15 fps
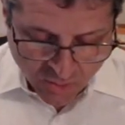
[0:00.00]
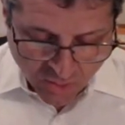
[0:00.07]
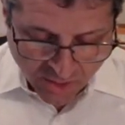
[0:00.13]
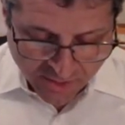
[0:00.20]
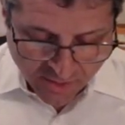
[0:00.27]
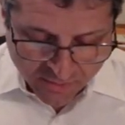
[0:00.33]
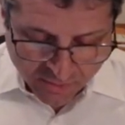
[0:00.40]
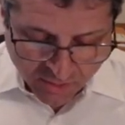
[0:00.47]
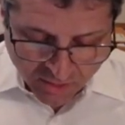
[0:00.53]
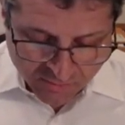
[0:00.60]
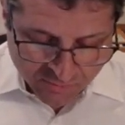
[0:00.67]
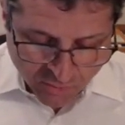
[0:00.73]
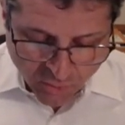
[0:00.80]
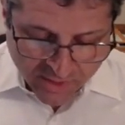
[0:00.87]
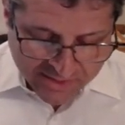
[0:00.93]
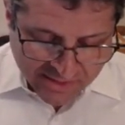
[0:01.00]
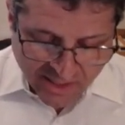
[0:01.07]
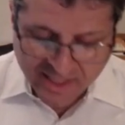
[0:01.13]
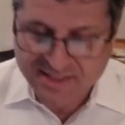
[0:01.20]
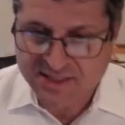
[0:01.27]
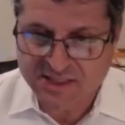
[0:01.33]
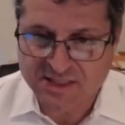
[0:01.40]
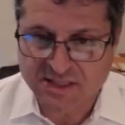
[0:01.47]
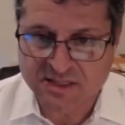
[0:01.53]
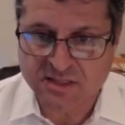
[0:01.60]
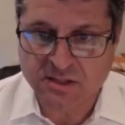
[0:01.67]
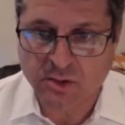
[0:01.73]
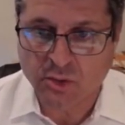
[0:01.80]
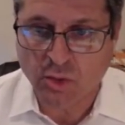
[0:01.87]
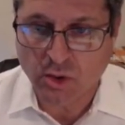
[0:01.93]
Another, Avoid Licenses
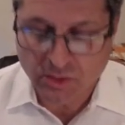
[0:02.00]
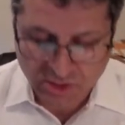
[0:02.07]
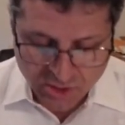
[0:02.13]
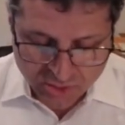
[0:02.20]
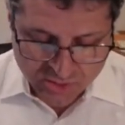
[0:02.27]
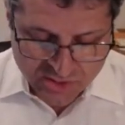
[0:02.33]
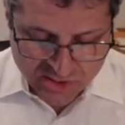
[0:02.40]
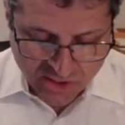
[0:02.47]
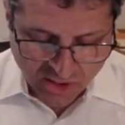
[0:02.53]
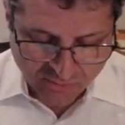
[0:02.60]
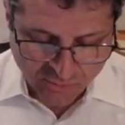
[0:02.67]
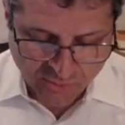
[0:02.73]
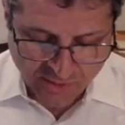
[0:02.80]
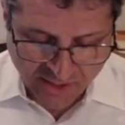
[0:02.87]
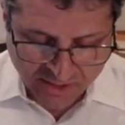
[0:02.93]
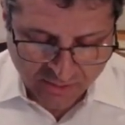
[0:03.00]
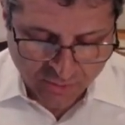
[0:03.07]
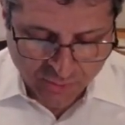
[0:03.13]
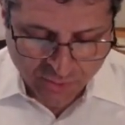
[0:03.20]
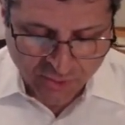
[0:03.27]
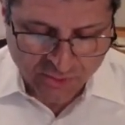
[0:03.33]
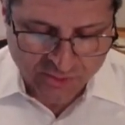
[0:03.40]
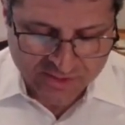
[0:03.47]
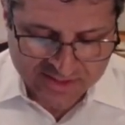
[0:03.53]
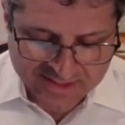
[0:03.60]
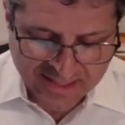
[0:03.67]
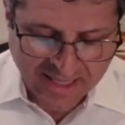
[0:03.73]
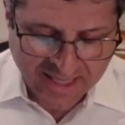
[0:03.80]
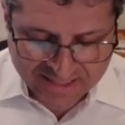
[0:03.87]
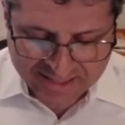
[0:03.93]
to, quote, Use Software. And a third,
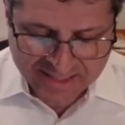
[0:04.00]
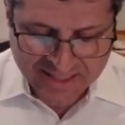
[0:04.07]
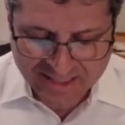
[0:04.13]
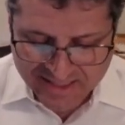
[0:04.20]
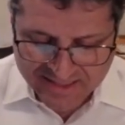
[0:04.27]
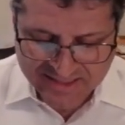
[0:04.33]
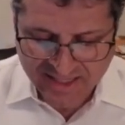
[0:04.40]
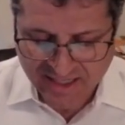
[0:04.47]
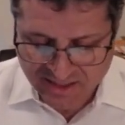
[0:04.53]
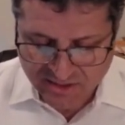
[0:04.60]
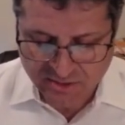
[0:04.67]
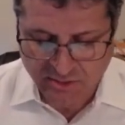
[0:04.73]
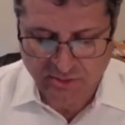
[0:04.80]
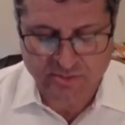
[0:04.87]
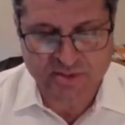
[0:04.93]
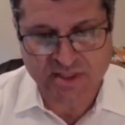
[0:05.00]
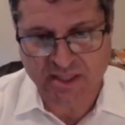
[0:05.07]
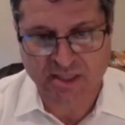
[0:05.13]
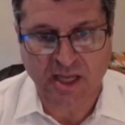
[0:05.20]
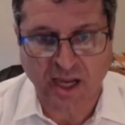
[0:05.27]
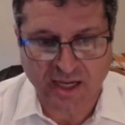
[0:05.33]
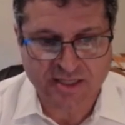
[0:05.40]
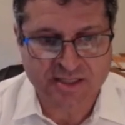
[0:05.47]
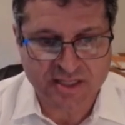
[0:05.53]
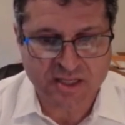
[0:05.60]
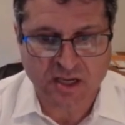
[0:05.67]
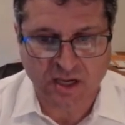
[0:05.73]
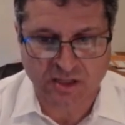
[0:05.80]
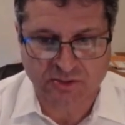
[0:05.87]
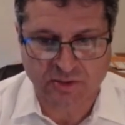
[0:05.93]
10 Key Data Terms in IT
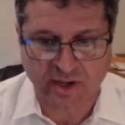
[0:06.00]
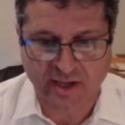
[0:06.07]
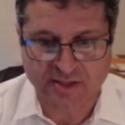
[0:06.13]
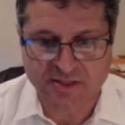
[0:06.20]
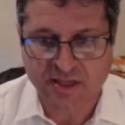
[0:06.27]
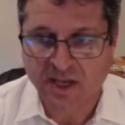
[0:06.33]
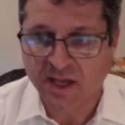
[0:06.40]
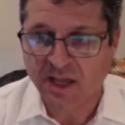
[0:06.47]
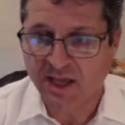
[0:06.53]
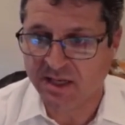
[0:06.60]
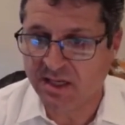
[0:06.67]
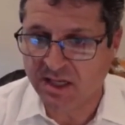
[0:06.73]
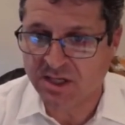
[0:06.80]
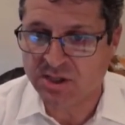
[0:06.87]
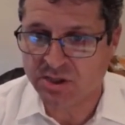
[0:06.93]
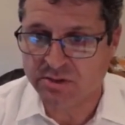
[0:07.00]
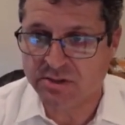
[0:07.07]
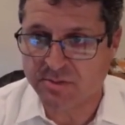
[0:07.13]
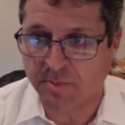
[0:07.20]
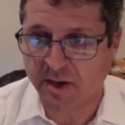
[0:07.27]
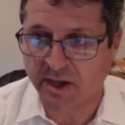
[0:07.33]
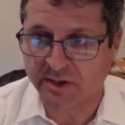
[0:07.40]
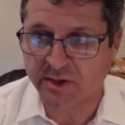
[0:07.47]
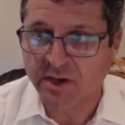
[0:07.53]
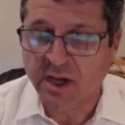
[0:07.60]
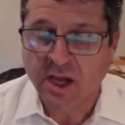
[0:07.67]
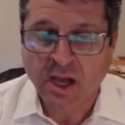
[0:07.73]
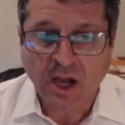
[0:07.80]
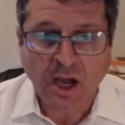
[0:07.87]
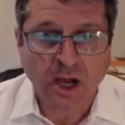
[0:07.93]
Contracts, an Issue Spotter.
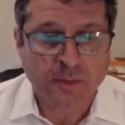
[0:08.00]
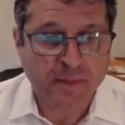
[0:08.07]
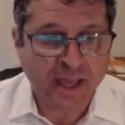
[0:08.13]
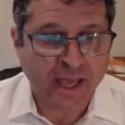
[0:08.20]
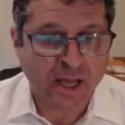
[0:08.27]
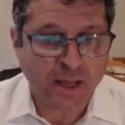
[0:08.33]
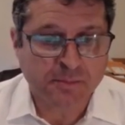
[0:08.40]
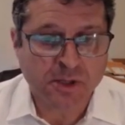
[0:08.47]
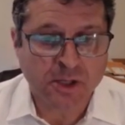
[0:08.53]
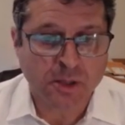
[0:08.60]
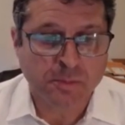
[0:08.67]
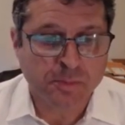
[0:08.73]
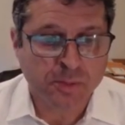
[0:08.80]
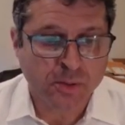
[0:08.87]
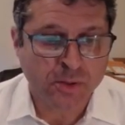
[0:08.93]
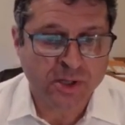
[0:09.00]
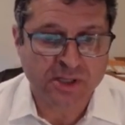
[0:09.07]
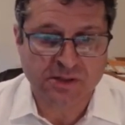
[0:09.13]
And I'm going to put